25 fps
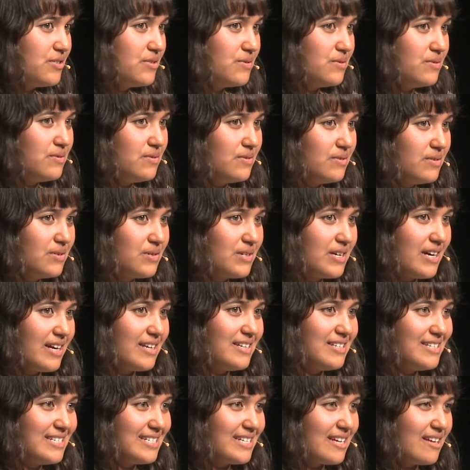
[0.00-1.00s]
you who
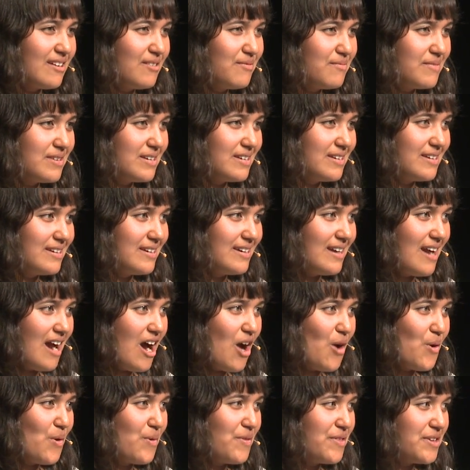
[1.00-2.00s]
can tell me
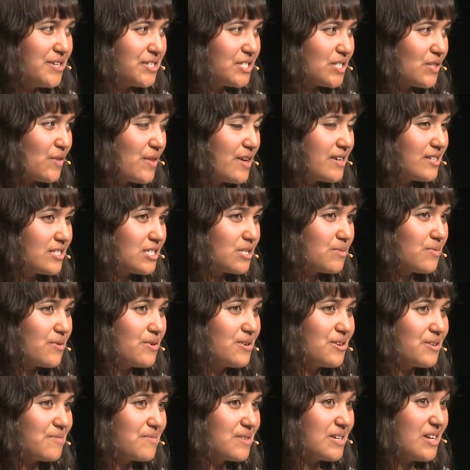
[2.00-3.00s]
how these things
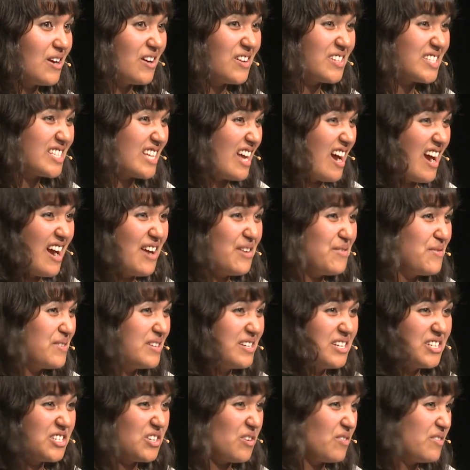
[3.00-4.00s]
work, because I
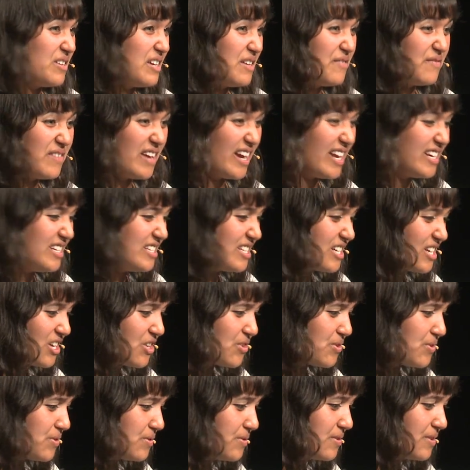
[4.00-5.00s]
really don't have any
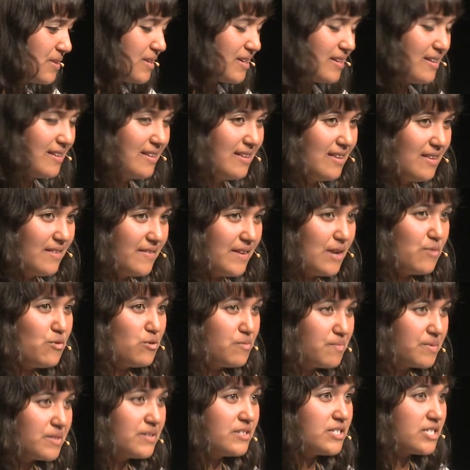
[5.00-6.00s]
clue, that
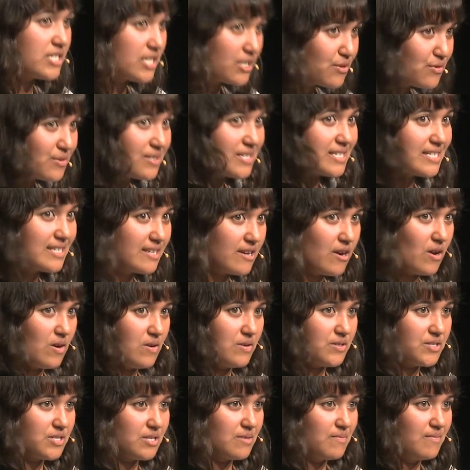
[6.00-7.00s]
would be seriously
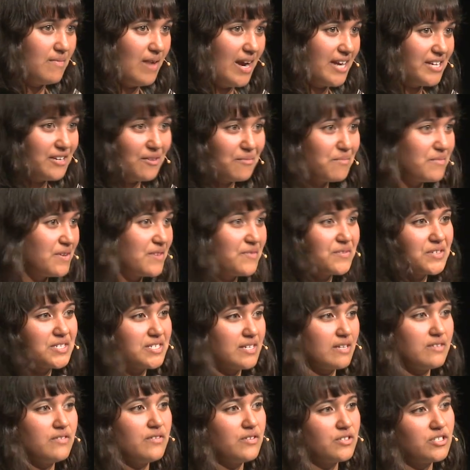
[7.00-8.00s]
awesome. I don't mean
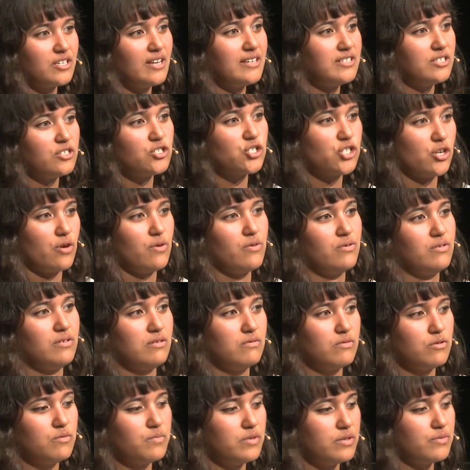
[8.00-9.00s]
this as a, as a joke. It
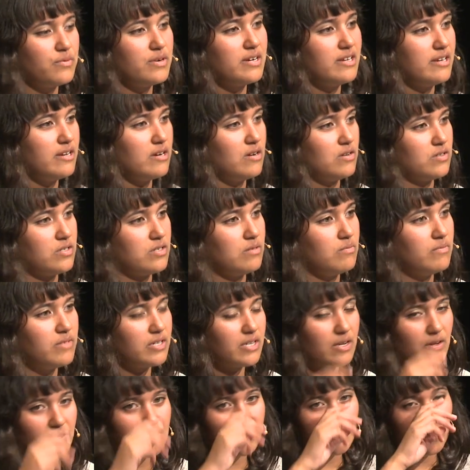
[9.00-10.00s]
would be really awesome,
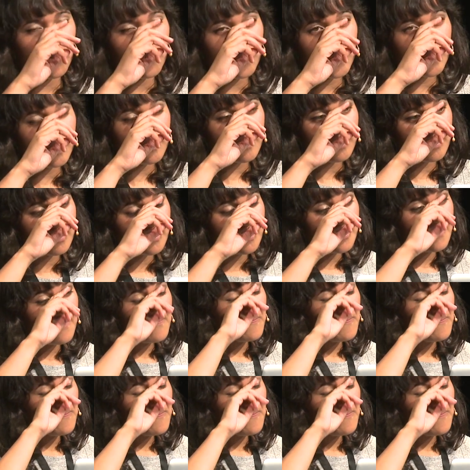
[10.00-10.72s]
because I think